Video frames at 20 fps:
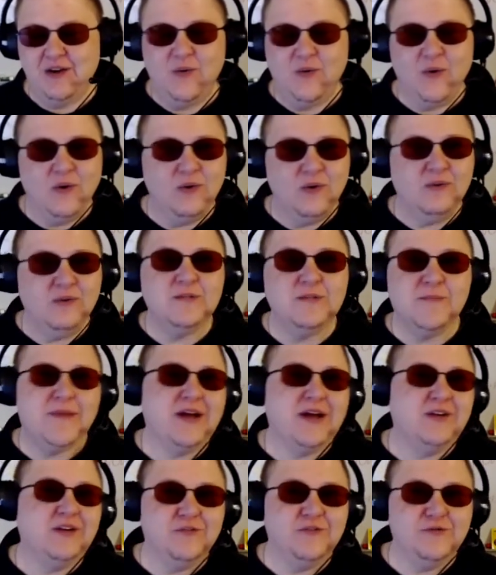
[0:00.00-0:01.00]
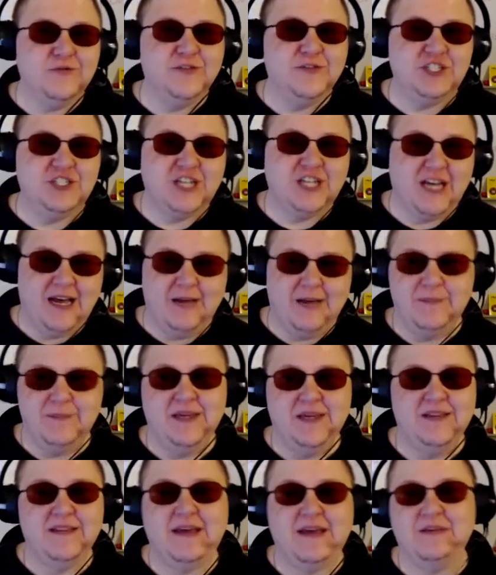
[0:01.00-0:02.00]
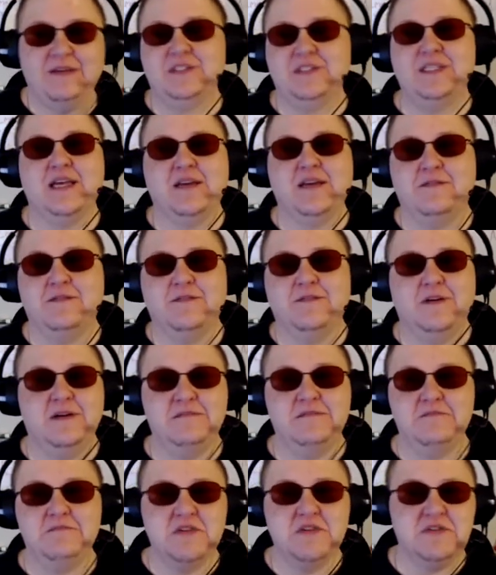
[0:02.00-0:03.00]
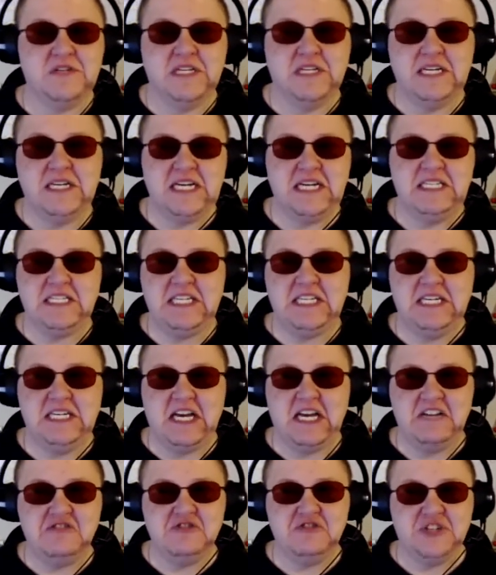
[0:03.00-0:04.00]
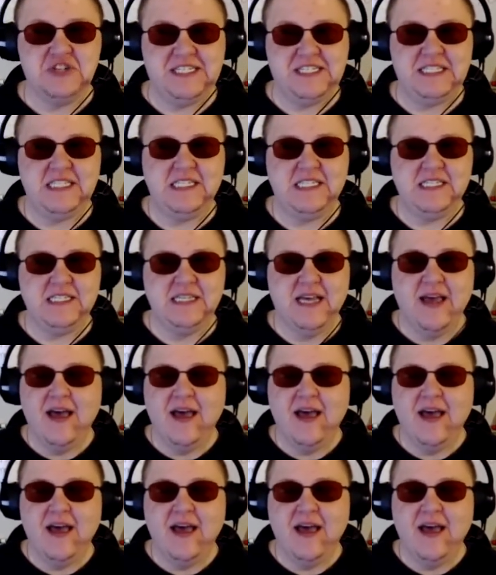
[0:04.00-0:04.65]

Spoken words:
old microfiche copy that was like from early 1900s